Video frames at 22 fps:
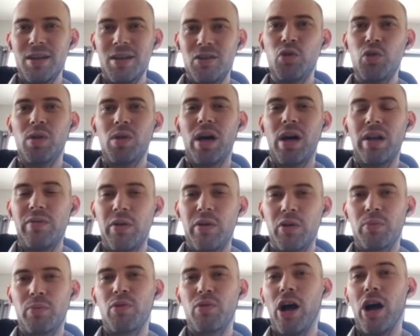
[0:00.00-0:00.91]
do a lot of
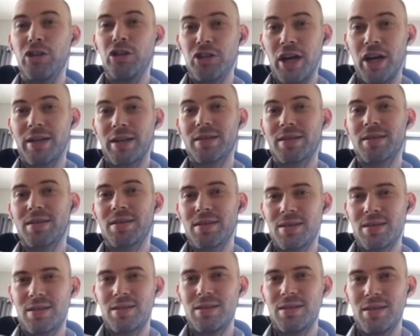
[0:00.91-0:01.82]
other
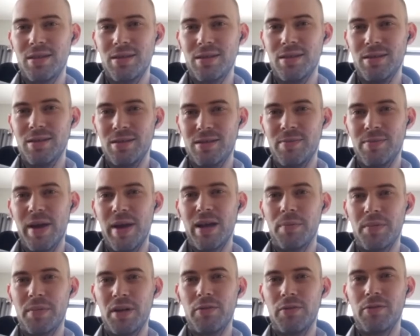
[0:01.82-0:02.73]
projects to make
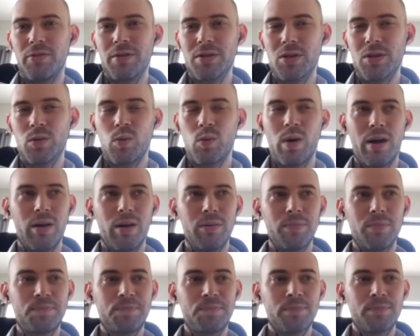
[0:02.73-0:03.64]
up the difference as
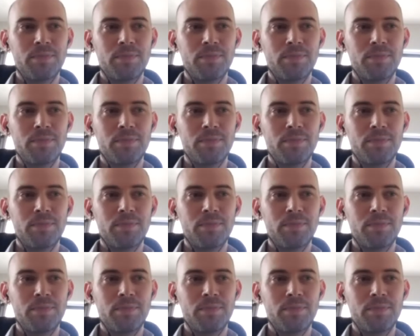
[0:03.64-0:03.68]
well.